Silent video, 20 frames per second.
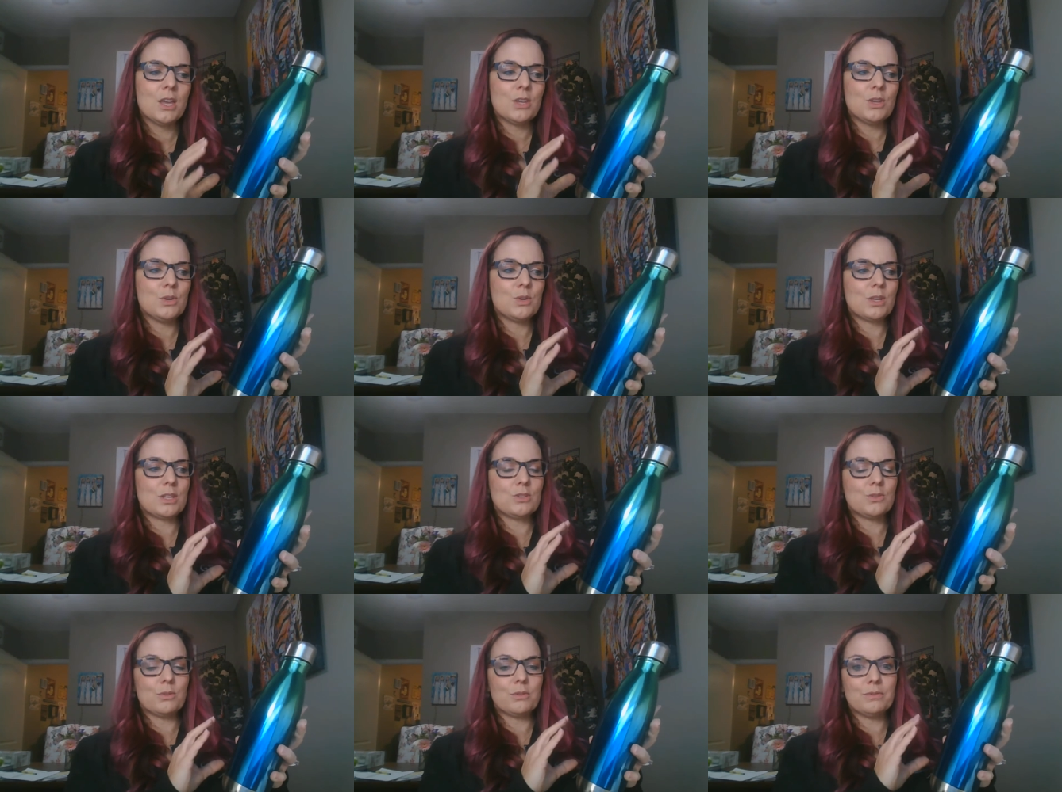You
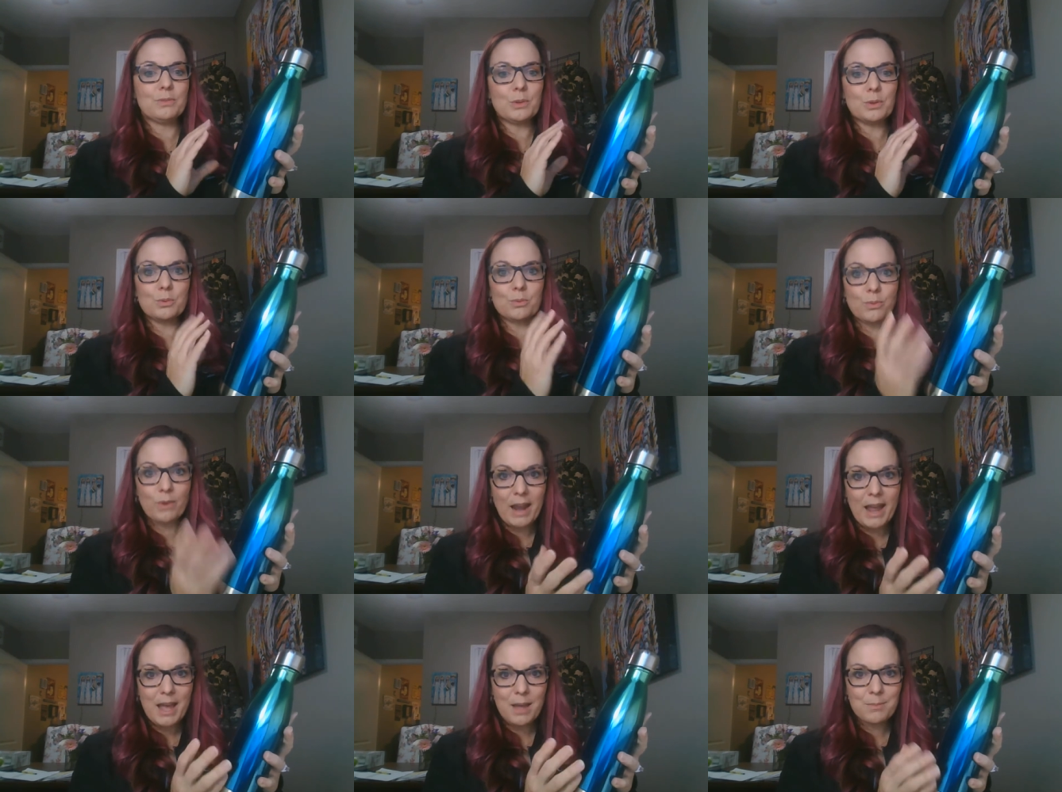can do a full
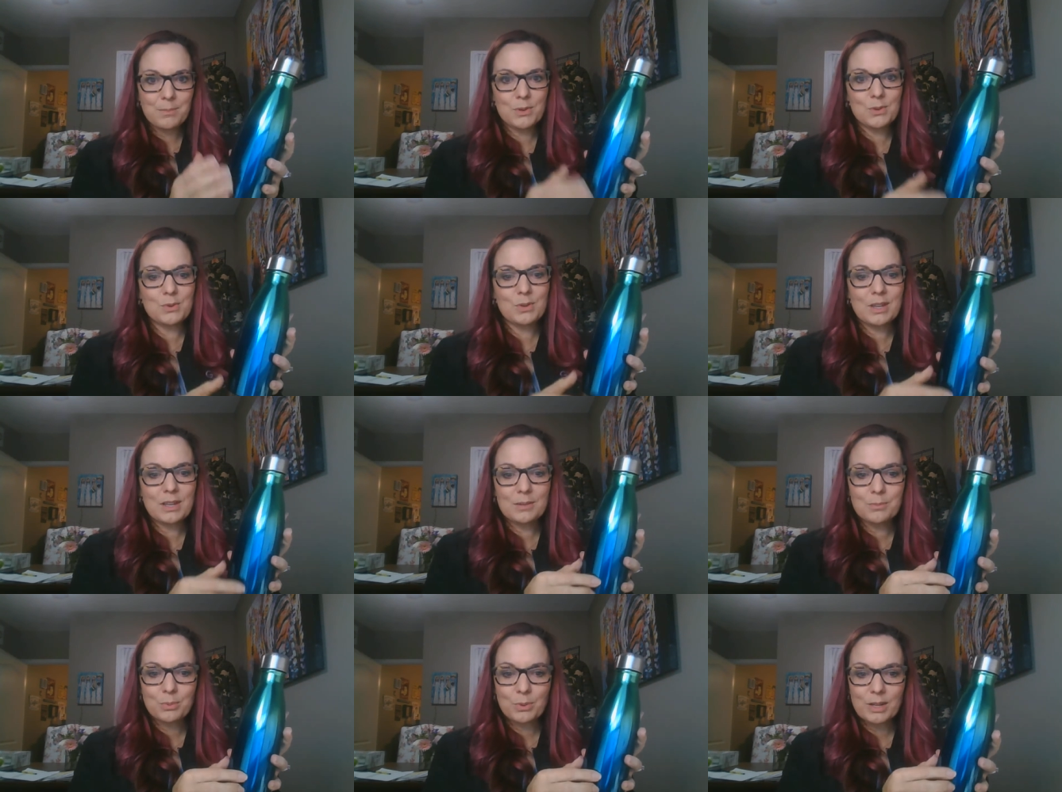wrap. You
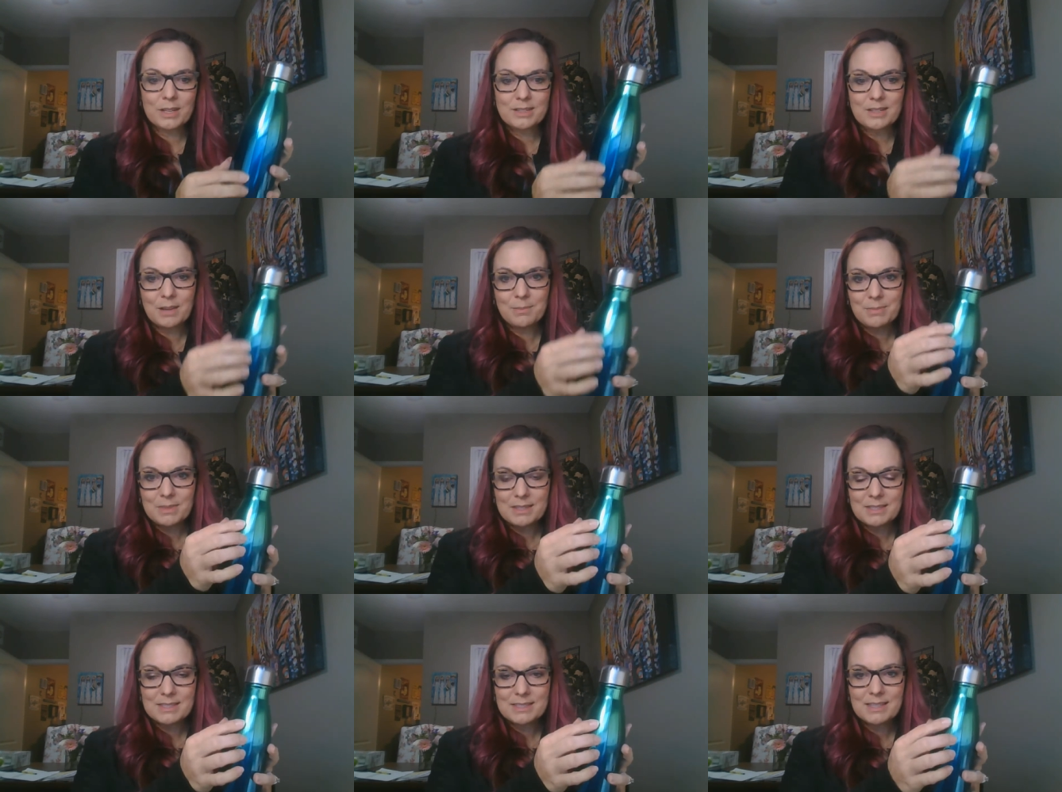can print up
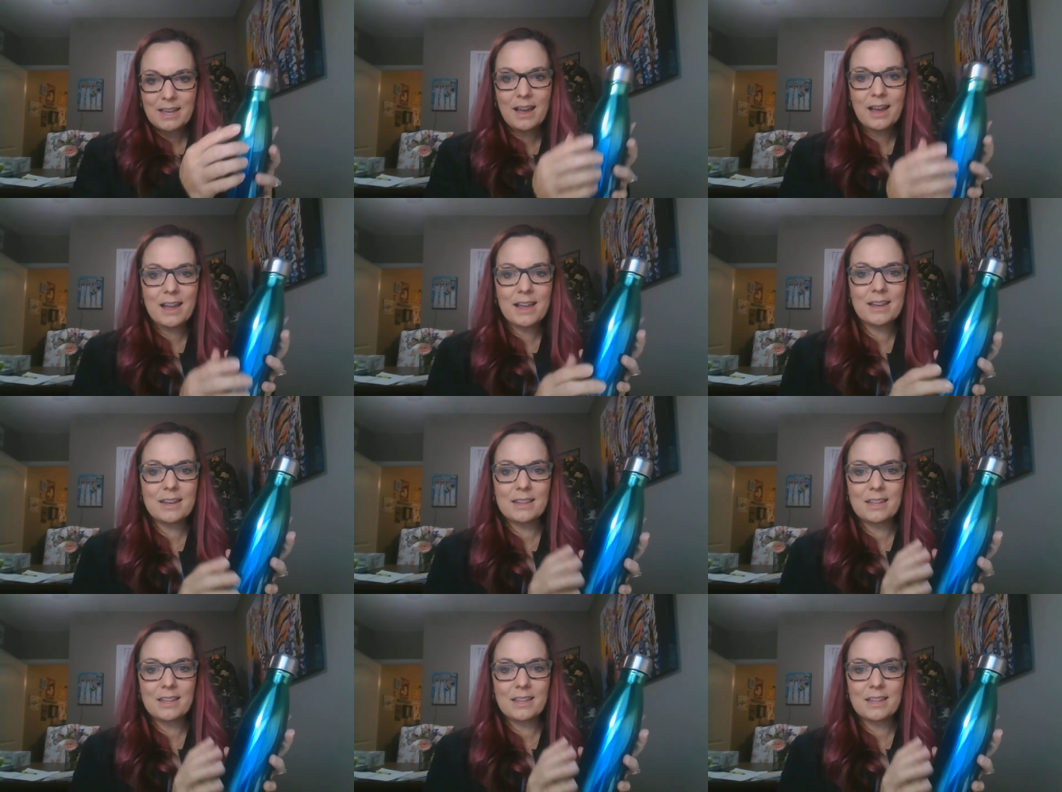the side.